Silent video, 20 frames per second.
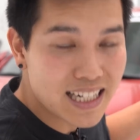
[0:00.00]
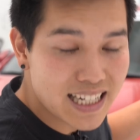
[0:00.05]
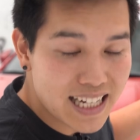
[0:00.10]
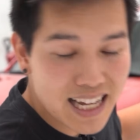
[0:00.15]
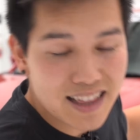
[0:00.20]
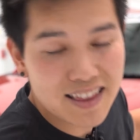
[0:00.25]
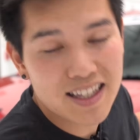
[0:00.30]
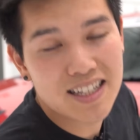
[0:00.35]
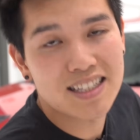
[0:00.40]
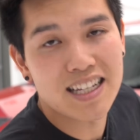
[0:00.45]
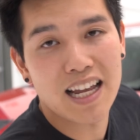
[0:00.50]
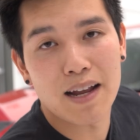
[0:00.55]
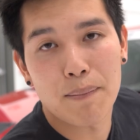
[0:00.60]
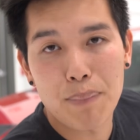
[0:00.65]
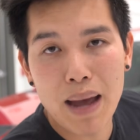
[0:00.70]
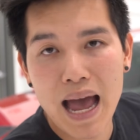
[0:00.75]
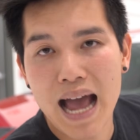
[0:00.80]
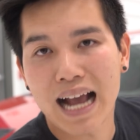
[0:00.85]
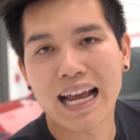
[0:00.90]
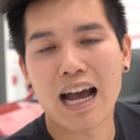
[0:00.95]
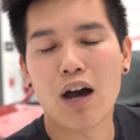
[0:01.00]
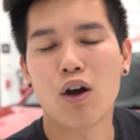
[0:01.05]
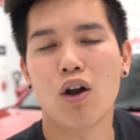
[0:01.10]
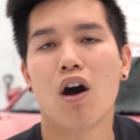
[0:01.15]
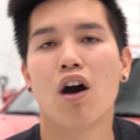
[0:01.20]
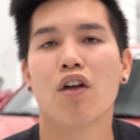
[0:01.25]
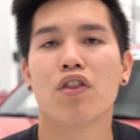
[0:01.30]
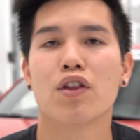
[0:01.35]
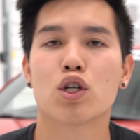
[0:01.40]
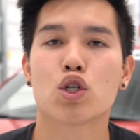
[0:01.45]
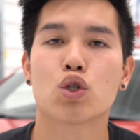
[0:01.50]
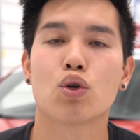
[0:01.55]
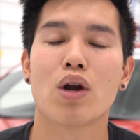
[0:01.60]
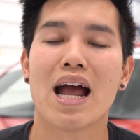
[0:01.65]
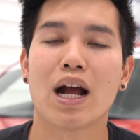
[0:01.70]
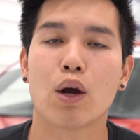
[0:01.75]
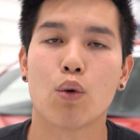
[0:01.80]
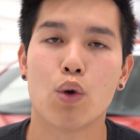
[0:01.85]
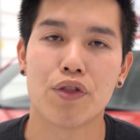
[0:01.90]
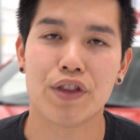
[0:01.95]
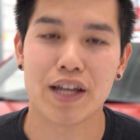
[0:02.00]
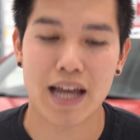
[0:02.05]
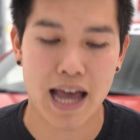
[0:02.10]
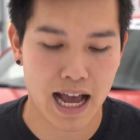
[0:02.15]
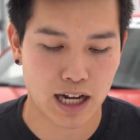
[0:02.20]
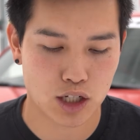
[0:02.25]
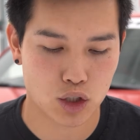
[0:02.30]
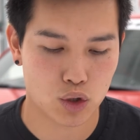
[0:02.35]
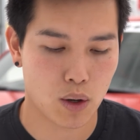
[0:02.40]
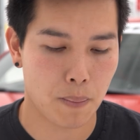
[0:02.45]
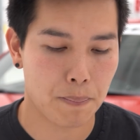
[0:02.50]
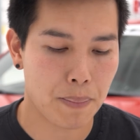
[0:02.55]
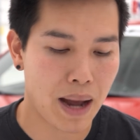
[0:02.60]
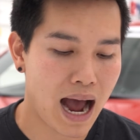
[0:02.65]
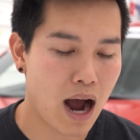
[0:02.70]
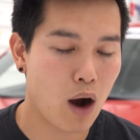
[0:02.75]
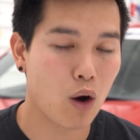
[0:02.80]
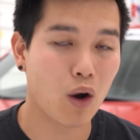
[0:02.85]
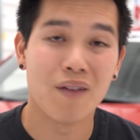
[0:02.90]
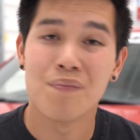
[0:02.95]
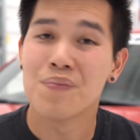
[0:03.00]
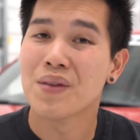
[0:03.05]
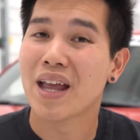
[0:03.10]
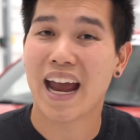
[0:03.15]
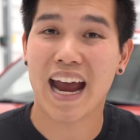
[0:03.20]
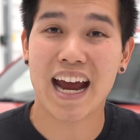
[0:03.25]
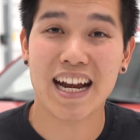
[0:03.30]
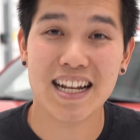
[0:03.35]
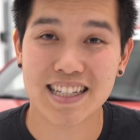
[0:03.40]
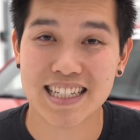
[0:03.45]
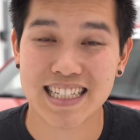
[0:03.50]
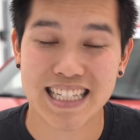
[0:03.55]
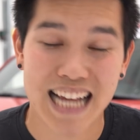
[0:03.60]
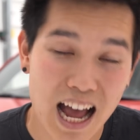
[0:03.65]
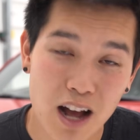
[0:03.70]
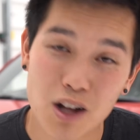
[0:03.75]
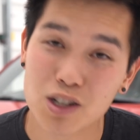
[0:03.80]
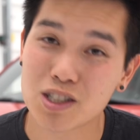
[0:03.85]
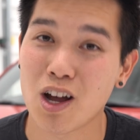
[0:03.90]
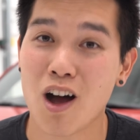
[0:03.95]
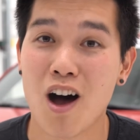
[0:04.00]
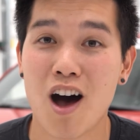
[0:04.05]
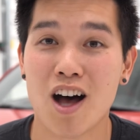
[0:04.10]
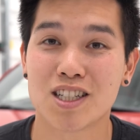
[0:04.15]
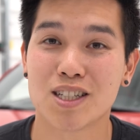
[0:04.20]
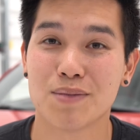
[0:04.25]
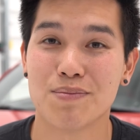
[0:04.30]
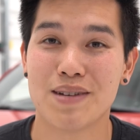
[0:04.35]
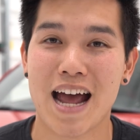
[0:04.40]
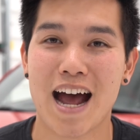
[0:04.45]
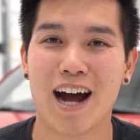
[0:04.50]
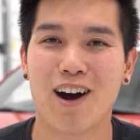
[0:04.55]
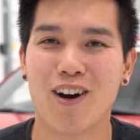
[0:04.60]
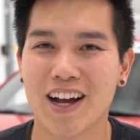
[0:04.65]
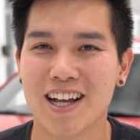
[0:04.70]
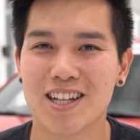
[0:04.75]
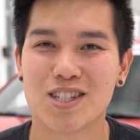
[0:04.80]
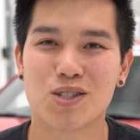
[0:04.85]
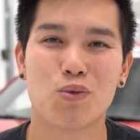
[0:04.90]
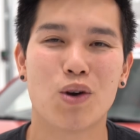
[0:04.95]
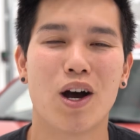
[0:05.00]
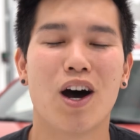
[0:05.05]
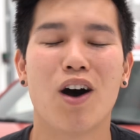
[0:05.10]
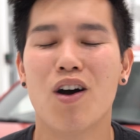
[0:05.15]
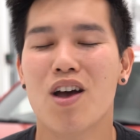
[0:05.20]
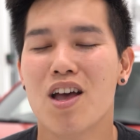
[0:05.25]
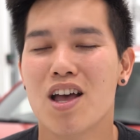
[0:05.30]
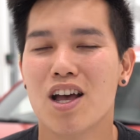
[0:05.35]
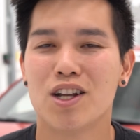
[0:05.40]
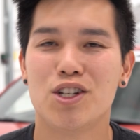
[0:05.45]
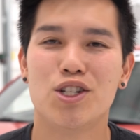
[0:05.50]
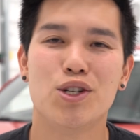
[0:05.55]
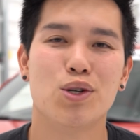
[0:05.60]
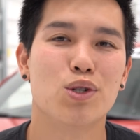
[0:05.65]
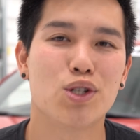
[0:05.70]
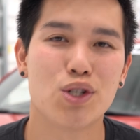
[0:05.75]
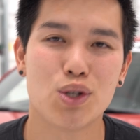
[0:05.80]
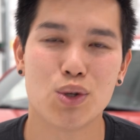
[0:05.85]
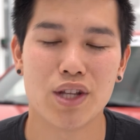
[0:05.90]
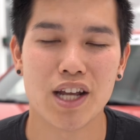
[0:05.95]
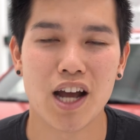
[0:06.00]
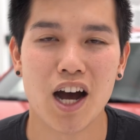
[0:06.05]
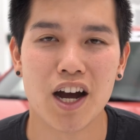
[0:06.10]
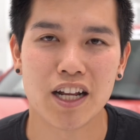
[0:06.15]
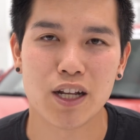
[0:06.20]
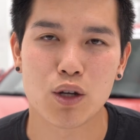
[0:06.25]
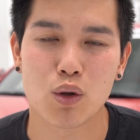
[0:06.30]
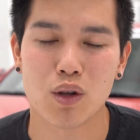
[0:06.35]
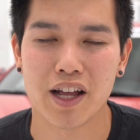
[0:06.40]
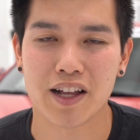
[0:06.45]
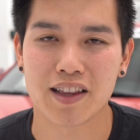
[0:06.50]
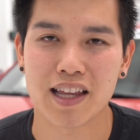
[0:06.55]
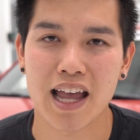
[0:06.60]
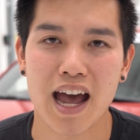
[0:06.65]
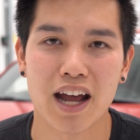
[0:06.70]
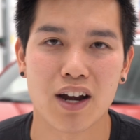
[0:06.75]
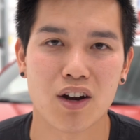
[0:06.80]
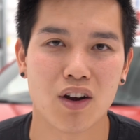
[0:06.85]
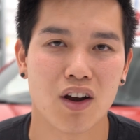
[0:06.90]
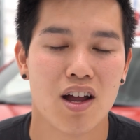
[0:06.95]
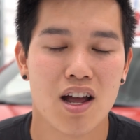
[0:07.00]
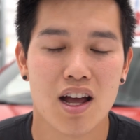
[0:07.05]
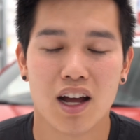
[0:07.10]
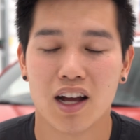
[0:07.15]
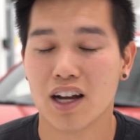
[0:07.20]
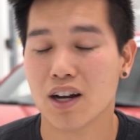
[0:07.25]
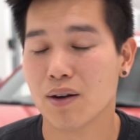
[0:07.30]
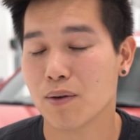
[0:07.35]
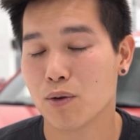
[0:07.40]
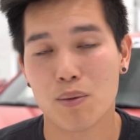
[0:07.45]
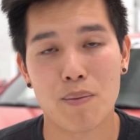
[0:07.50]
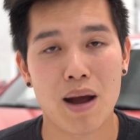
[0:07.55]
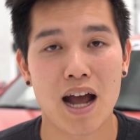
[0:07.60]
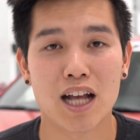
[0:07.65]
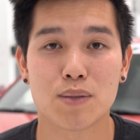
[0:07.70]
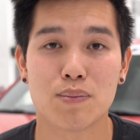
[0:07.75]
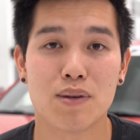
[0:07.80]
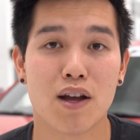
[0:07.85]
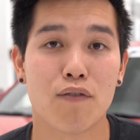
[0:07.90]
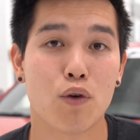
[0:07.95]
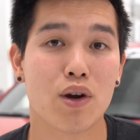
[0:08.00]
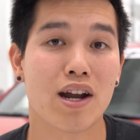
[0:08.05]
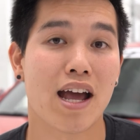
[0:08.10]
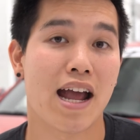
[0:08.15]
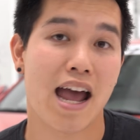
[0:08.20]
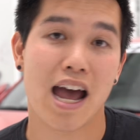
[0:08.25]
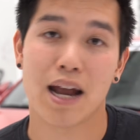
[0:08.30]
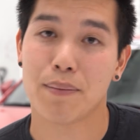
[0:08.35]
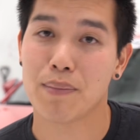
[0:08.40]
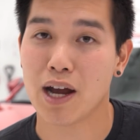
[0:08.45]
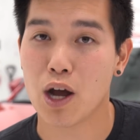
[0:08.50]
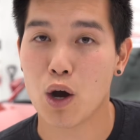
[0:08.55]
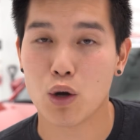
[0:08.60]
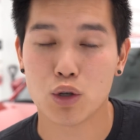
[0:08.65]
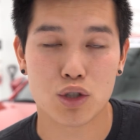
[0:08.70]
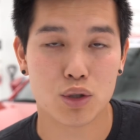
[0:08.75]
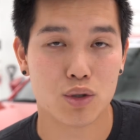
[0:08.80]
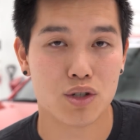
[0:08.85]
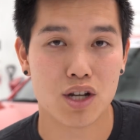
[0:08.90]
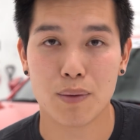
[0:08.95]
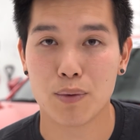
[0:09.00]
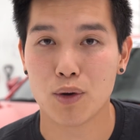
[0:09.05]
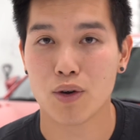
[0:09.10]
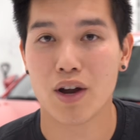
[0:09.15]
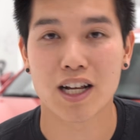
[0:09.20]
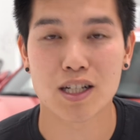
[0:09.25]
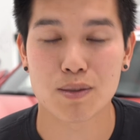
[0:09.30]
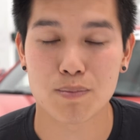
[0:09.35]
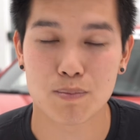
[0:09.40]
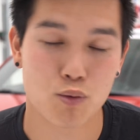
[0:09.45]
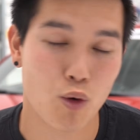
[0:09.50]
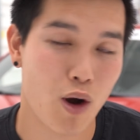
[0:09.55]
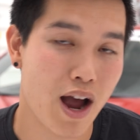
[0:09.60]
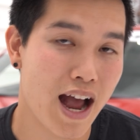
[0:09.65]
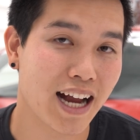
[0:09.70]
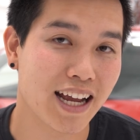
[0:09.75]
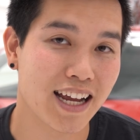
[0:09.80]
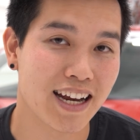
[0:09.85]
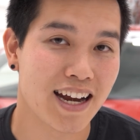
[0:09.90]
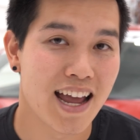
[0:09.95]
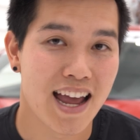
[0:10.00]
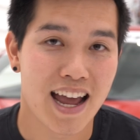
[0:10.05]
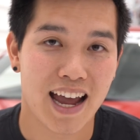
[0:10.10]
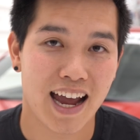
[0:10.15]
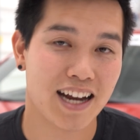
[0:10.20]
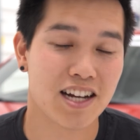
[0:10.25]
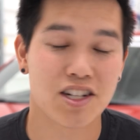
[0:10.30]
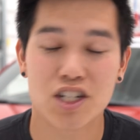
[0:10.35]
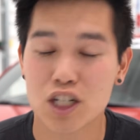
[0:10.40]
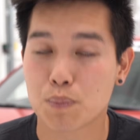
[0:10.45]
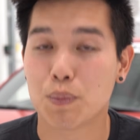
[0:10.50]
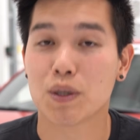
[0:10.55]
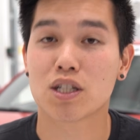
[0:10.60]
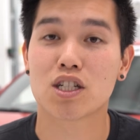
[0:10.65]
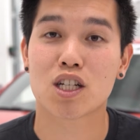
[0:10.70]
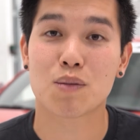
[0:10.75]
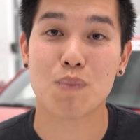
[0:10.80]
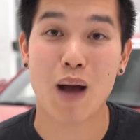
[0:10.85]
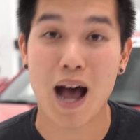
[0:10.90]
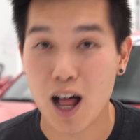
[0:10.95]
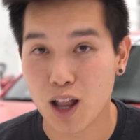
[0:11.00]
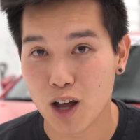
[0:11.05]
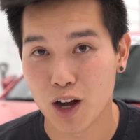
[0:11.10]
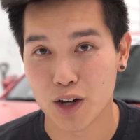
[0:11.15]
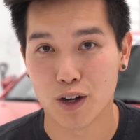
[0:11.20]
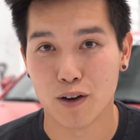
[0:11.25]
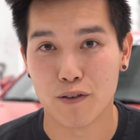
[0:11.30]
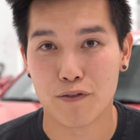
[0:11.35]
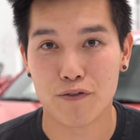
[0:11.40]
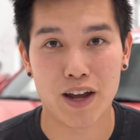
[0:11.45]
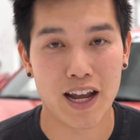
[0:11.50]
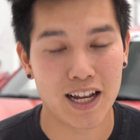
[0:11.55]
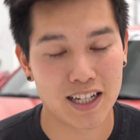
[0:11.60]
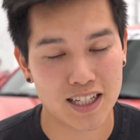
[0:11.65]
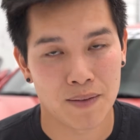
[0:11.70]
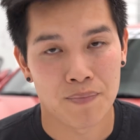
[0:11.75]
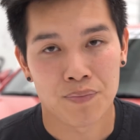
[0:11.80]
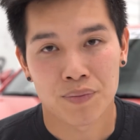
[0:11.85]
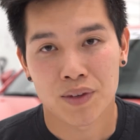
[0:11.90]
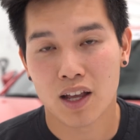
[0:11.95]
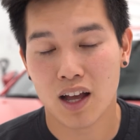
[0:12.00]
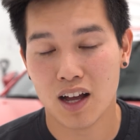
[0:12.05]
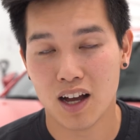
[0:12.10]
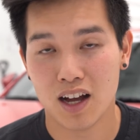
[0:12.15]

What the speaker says: to get this thing back out on the track with the extra power, and it sounds awesome now as well due to the unequal linked header. It reminds me of when I had my 02 WRX wagon, and it just puts a smile on your face.